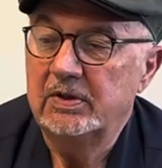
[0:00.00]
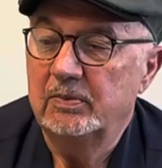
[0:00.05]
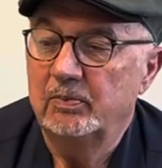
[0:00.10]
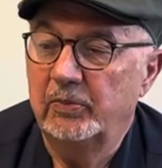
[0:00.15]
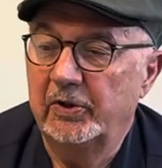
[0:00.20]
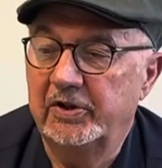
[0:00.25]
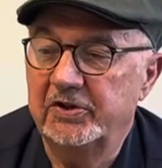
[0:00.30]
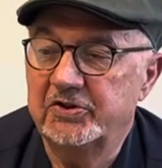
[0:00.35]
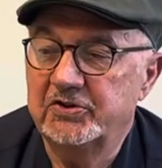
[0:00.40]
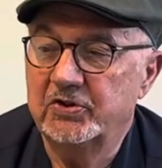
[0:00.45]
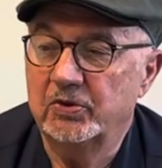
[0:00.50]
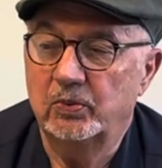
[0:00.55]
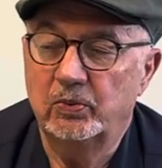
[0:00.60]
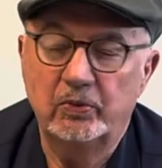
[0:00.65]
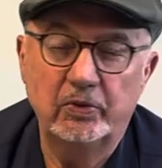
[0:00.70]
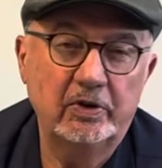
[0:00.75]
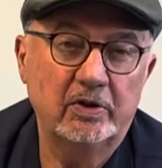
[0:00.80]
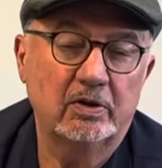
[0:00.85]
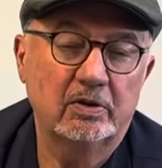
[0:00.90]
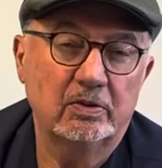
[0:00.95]
but it's a
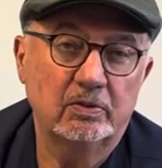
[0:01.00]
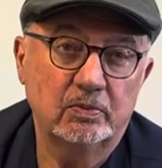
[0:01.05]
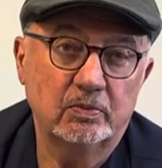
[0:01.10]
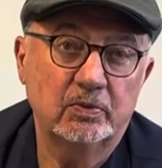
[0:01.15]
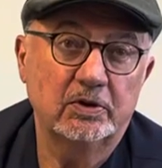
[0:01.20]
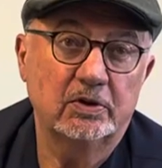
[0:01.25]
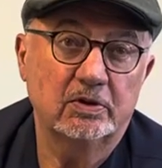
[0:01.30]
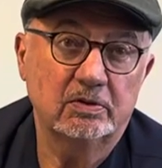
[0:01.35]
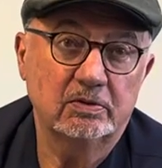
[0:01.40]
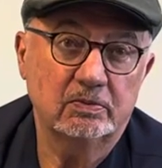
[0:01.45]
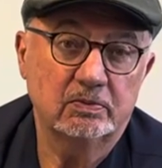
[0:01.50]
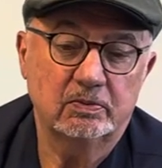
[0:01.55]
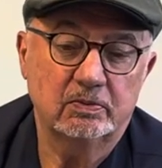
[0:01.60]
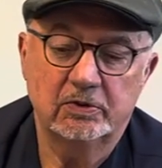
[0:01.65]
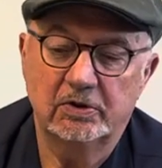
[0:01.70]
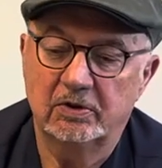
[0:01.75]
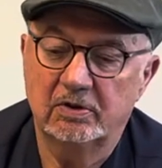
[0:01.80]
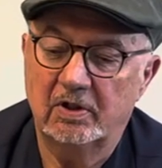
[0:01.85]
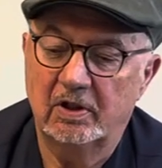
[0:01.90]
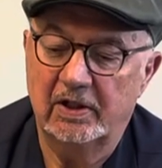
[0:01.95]

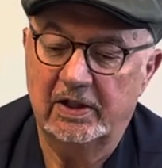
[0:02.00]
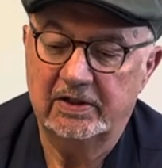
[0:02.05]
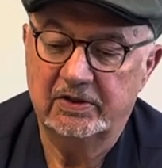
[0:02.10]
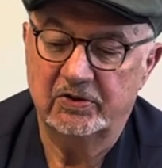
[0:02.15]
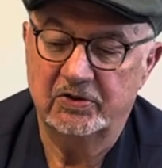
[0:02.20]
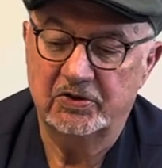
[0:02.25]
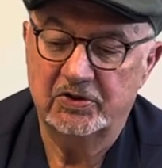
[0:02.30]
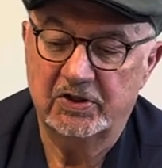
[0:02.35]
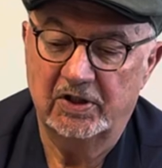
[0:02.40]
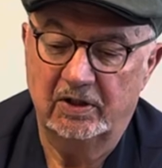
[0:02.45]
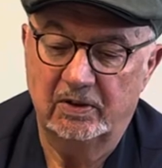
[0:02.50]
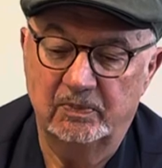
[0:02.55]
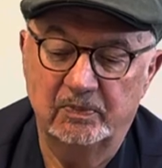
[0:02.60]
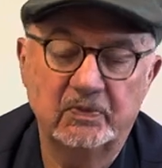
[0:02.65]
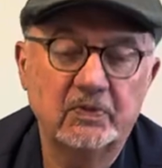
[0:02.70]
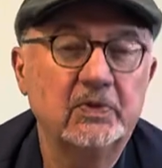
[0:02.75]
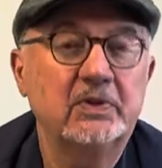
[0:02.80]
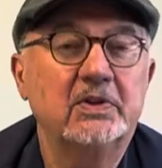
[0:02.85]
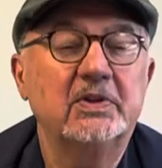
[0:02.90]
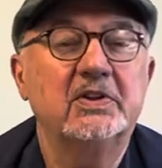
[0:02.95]
real collector's item.
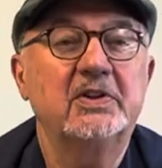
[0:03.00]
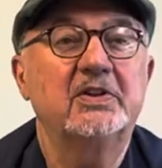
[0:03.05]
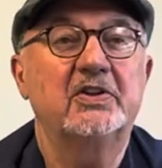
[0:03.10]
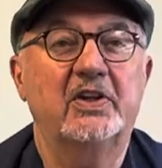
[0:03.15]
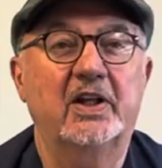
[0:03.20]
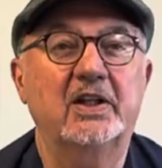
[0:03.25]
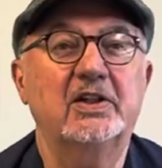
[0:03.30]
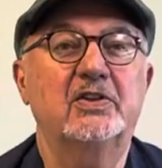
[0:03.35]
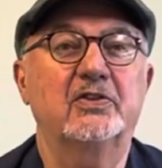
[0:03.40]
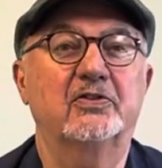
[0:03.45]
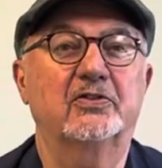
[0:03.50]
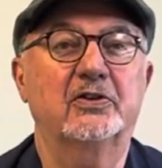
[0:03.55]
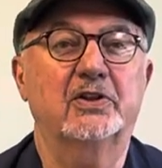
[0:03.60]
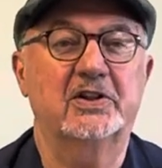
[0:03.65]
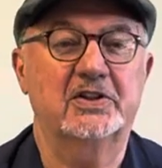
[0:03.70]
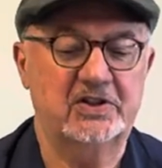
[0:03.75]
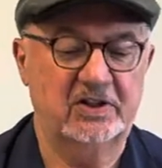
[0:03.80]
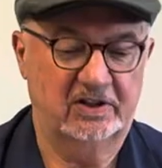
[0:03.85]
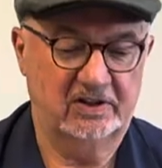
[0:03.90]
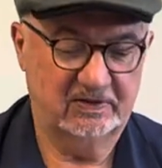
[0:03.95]
Thank you for
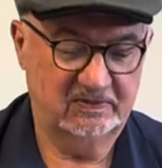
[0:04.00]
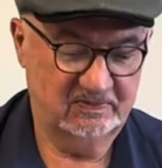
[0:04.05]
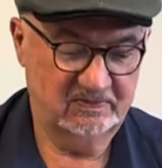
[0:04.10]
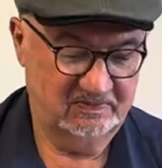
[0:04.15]
listening.